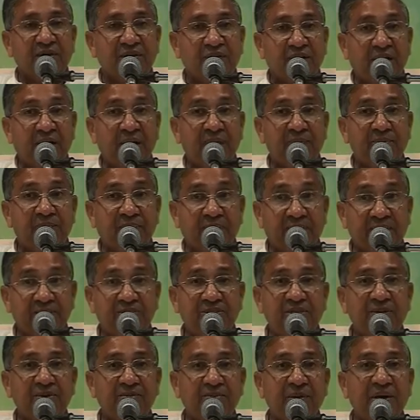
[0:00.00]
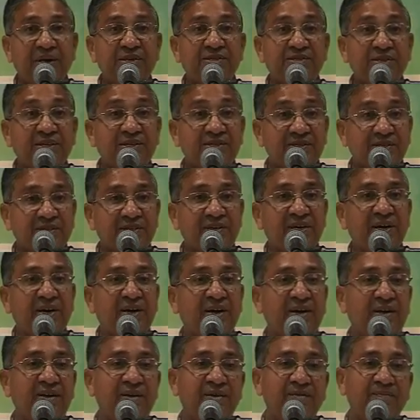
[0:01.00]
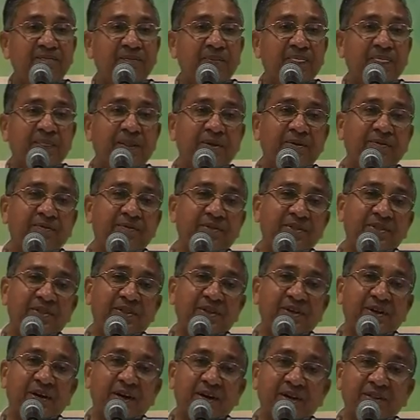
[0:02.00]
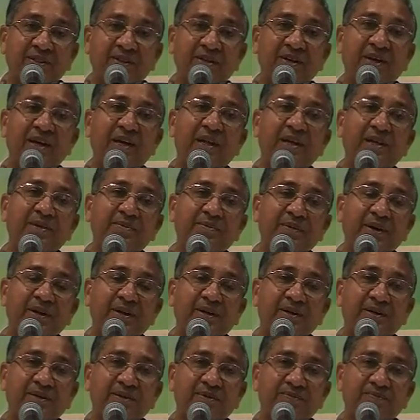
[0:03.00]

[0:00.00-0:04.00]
I am matching my sanskar with the earth element.